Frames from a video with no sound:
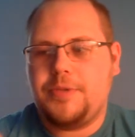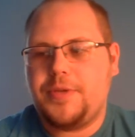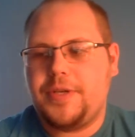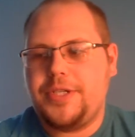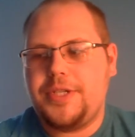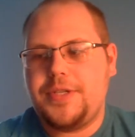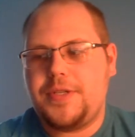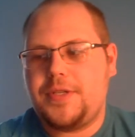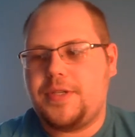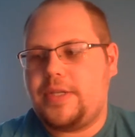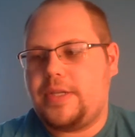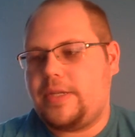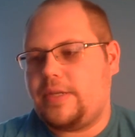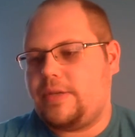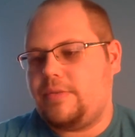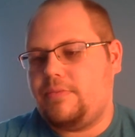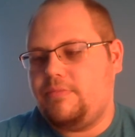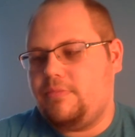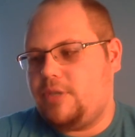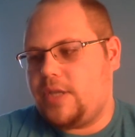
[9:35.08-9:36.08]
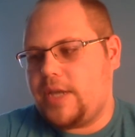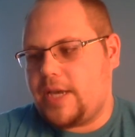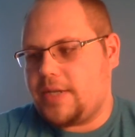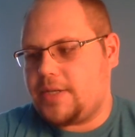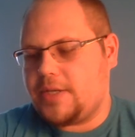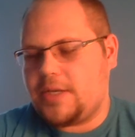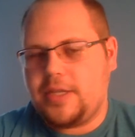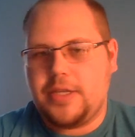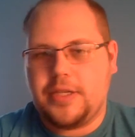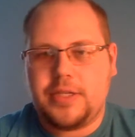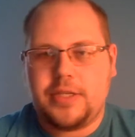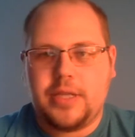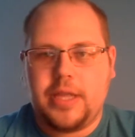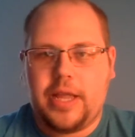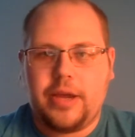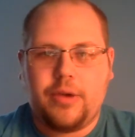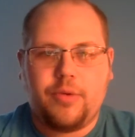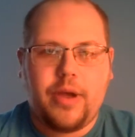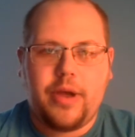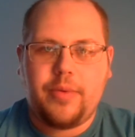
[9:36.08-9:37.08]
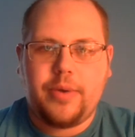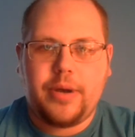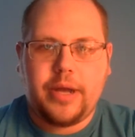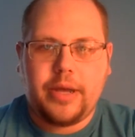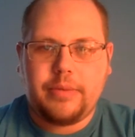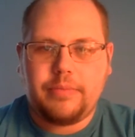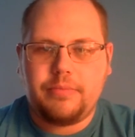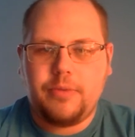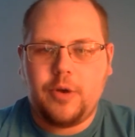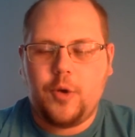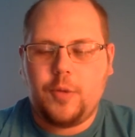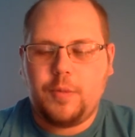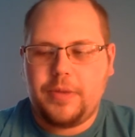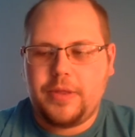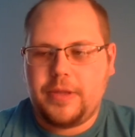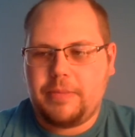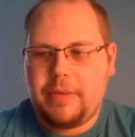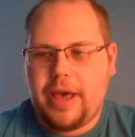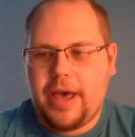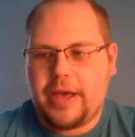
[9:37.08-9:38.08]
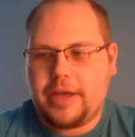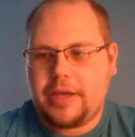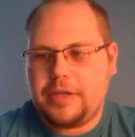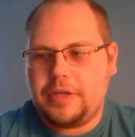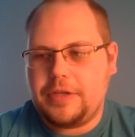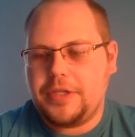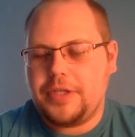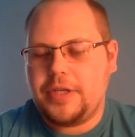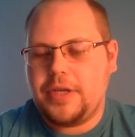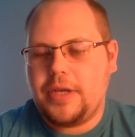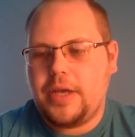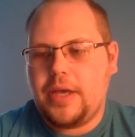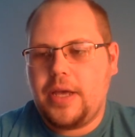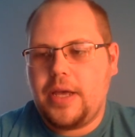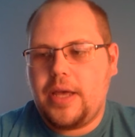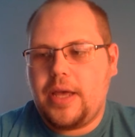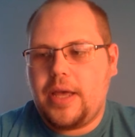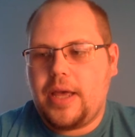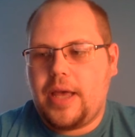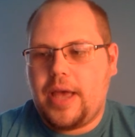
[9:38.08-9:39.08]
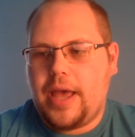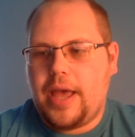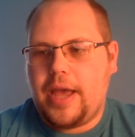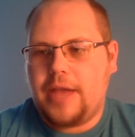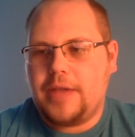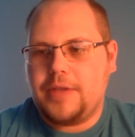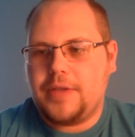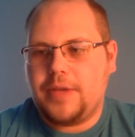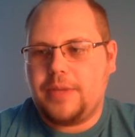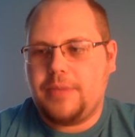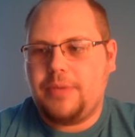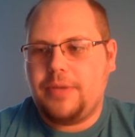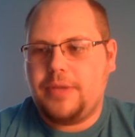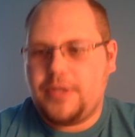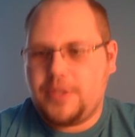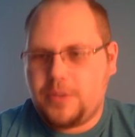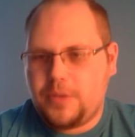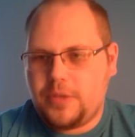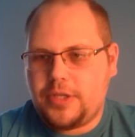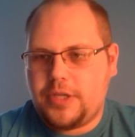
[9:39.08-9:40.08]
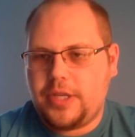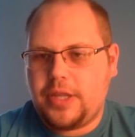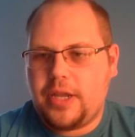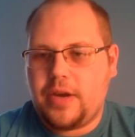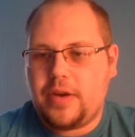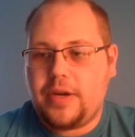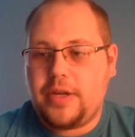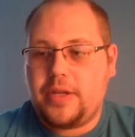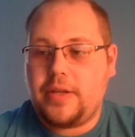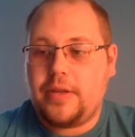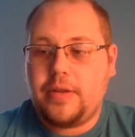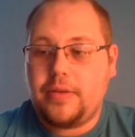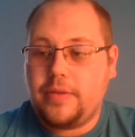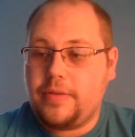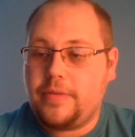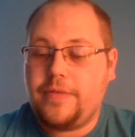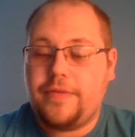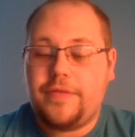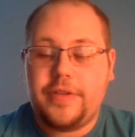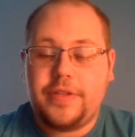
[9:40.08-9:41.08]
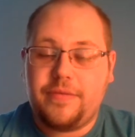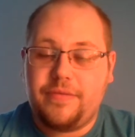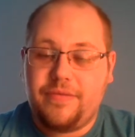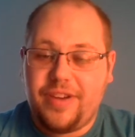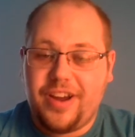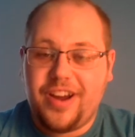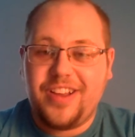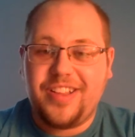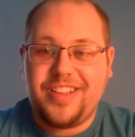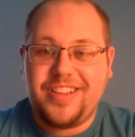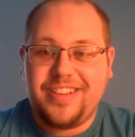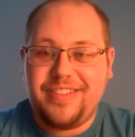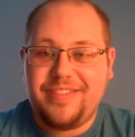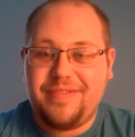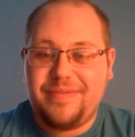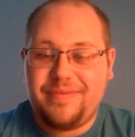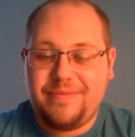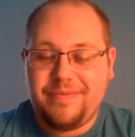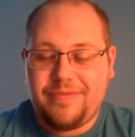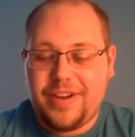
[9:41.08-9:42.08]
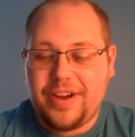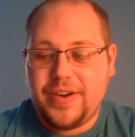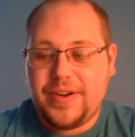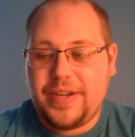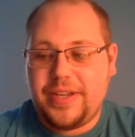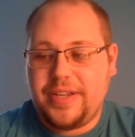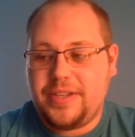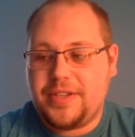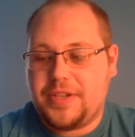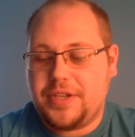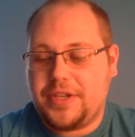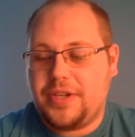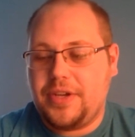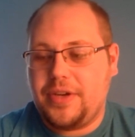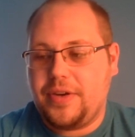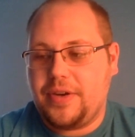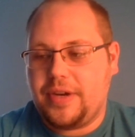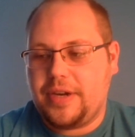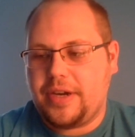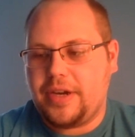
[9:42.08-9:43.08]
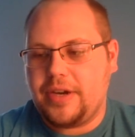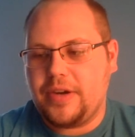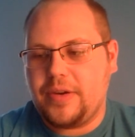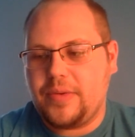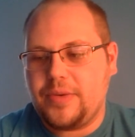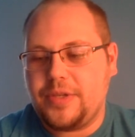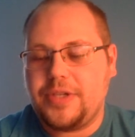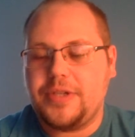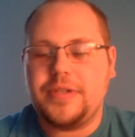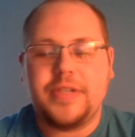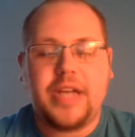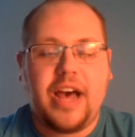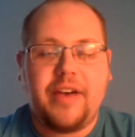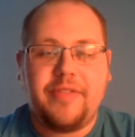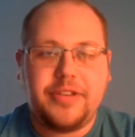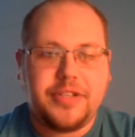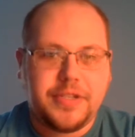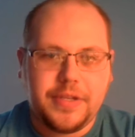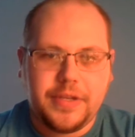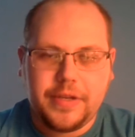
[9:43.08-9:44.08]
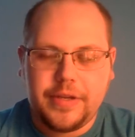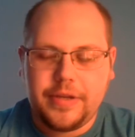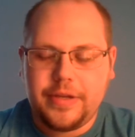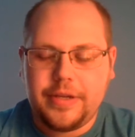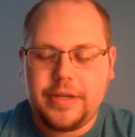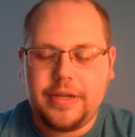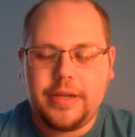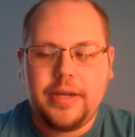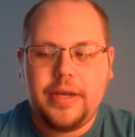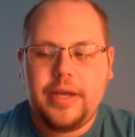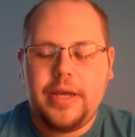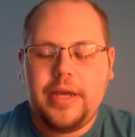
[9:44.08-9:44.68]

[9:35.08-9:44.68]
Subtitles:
So I just tested this like right when I opened the package, and so I put the Switch in there, and it fits very, very secure in here, which is obviously good.